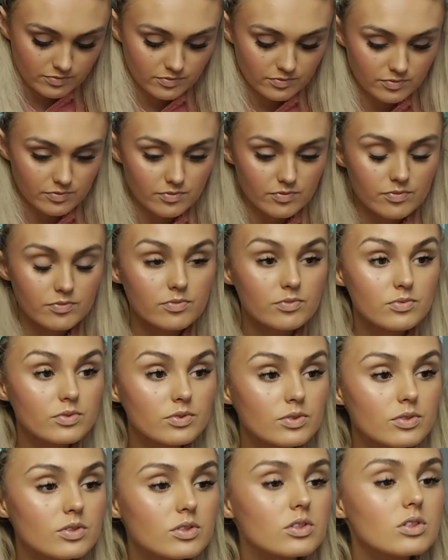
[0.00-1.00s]

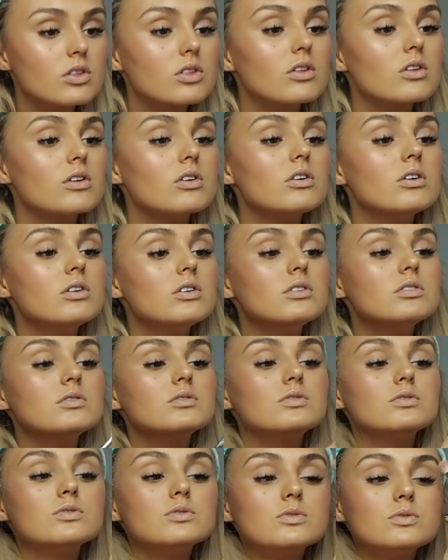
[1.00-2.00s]

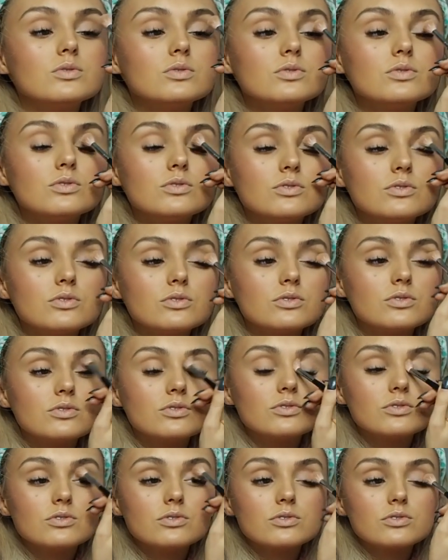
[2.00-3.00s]

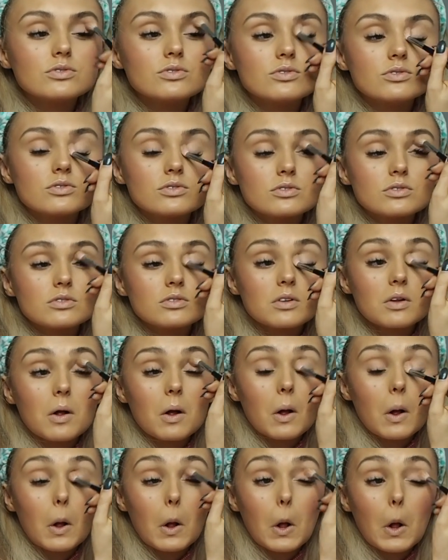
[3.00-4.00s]

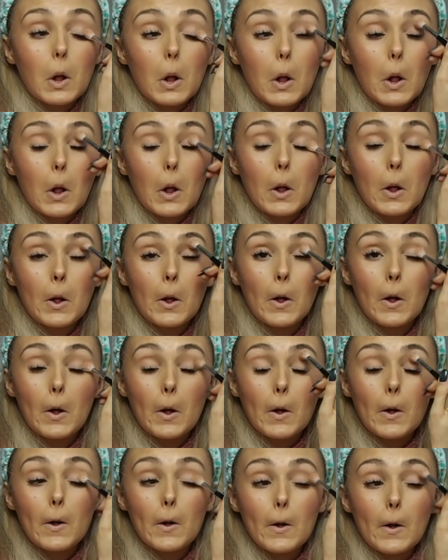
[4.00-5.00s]

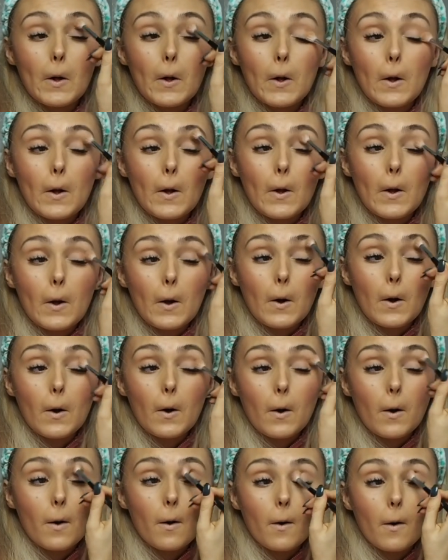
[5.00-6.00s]

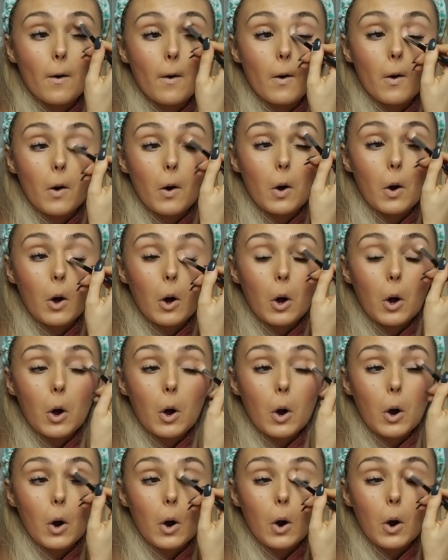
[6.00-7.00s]

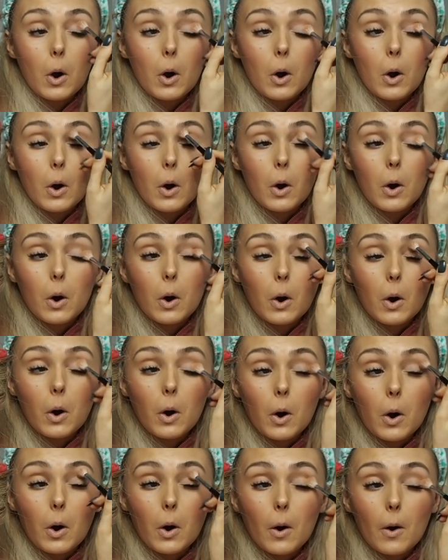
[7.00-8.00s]
(not speaking)